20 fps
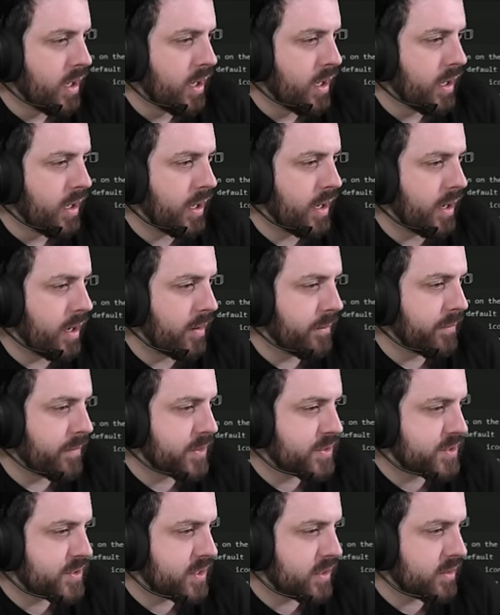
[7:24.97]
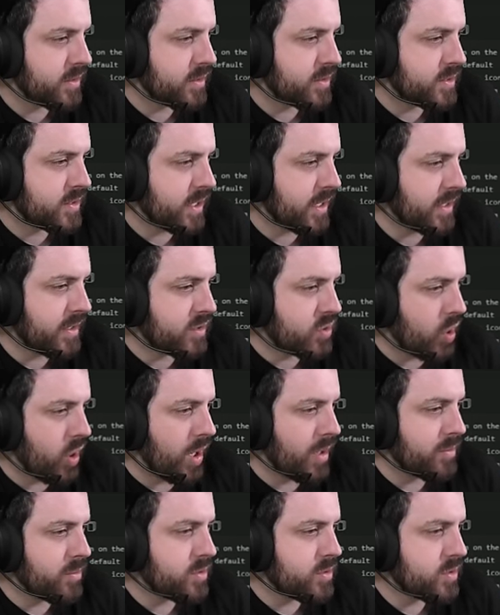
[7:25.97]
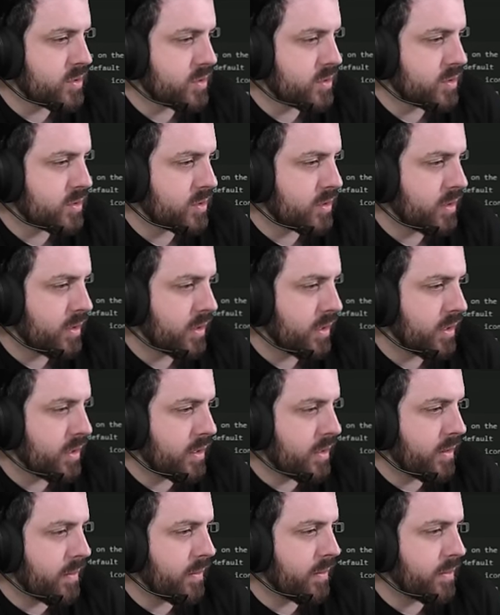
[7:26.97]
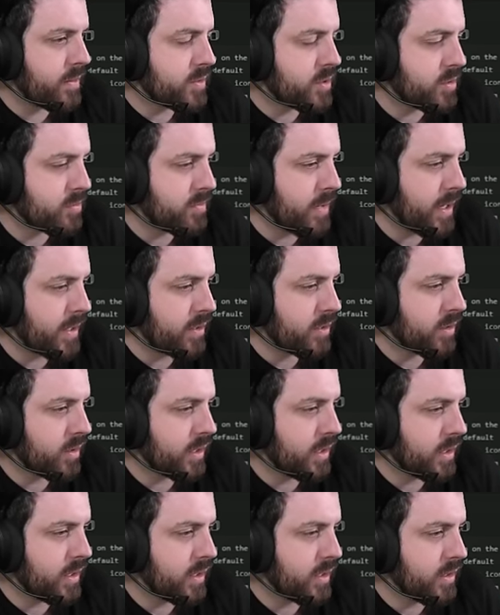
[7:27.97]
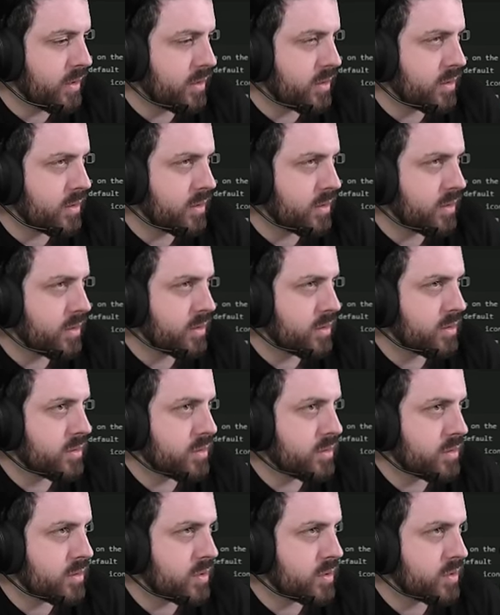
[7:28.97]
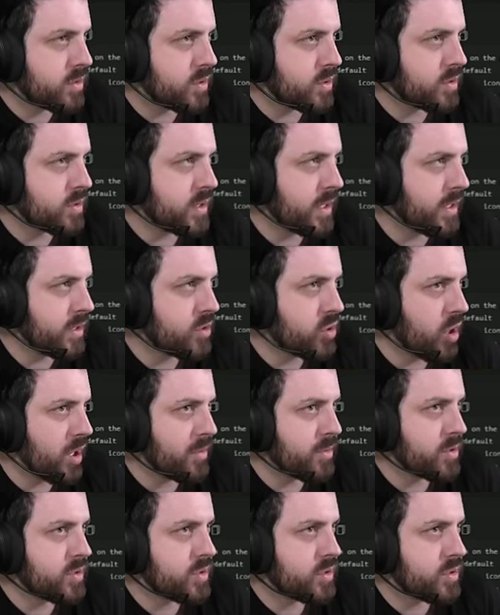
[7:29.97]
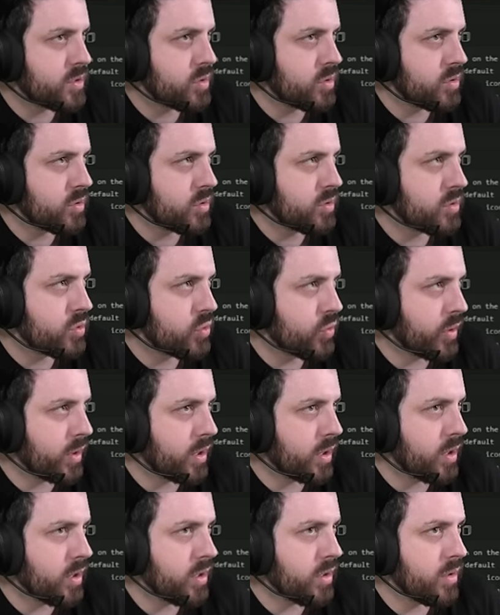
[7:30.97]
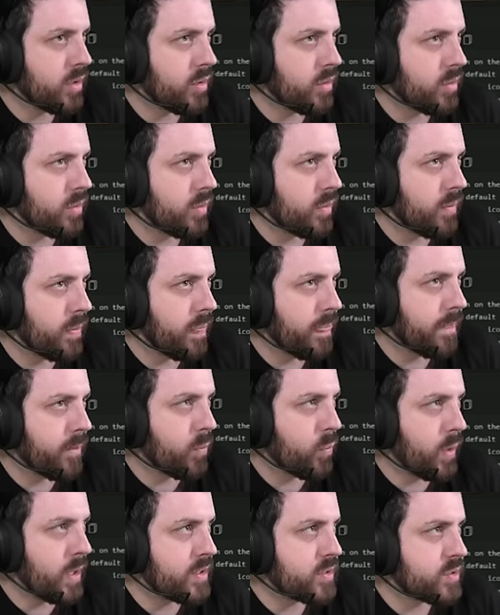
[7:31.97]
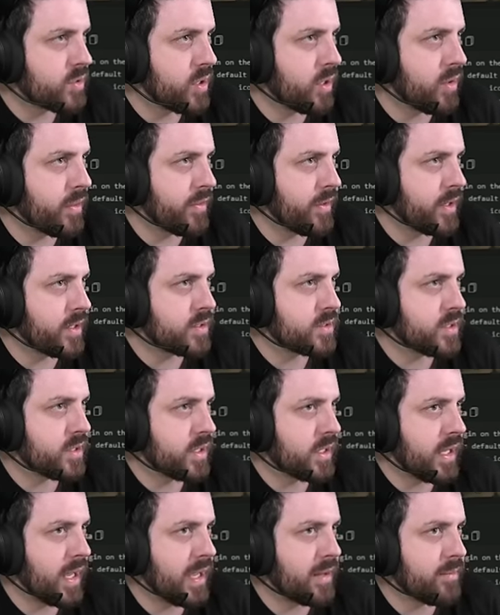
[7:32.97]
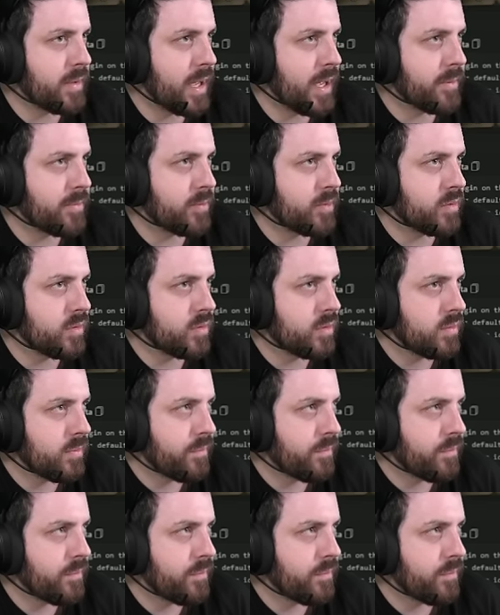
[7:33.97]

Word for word: um, setting timers to manually, so setting timers to trigger when certain things in the game happen